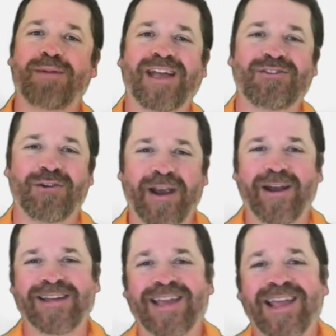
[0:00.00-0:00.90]
is Pastor
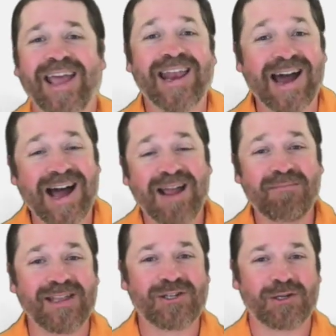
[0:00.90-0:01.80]
Eric, and
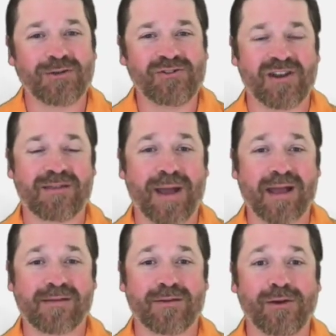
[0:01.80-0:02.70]
I'm the children's
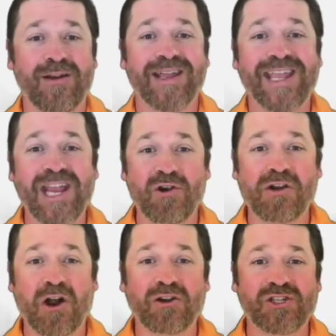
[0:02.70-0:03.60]
pastor here
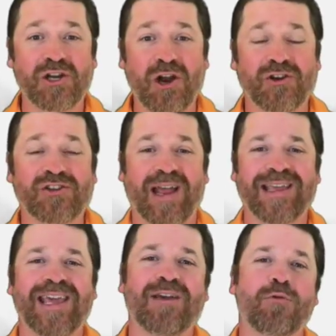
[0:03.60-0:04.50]
at our church,
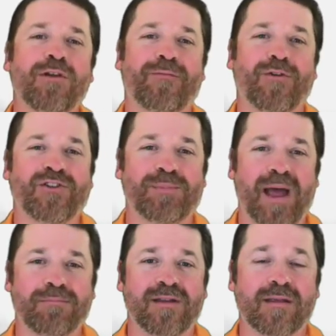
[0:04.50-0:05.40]
Kingwood First
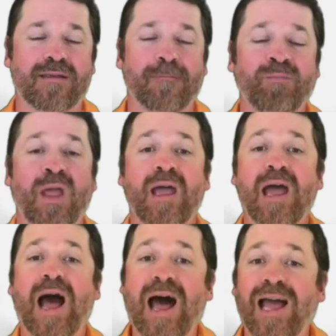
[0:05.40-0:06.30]
Baptist.
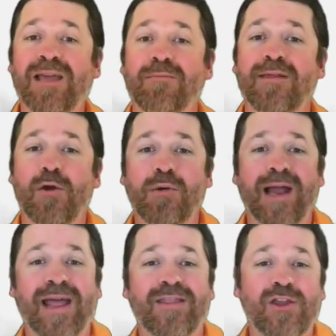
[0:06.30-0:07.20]
I am so
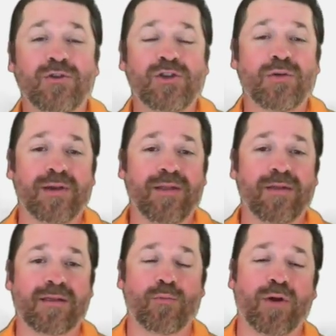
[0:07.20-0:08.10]
glad that you tuned in
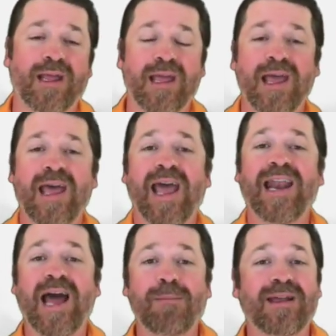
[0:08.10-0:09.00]
this morning,
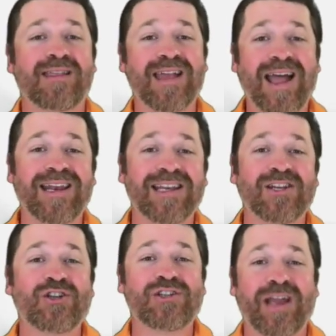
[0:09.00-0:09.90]
and I'm excited
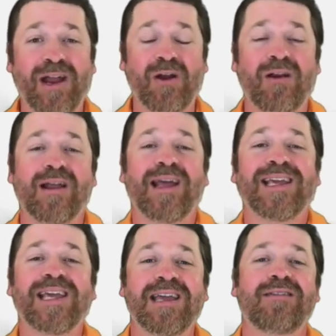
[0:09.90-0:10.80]
to share
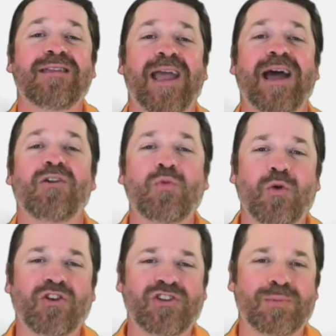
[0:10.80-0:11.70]
Kidstown
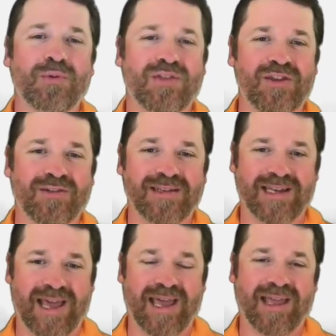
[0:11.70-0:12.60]
worship with you
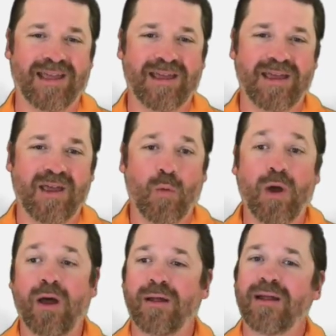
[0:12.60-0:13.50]
today.
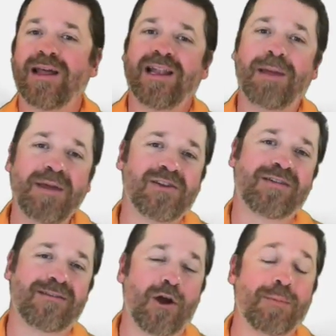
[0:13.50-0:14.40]
Well, let me
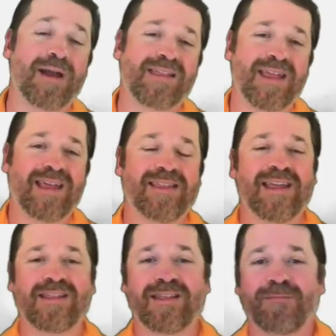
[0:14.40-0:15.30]
just start by saying
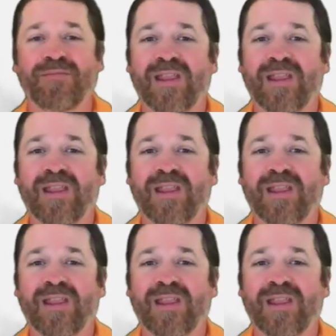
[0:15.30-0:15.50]
this.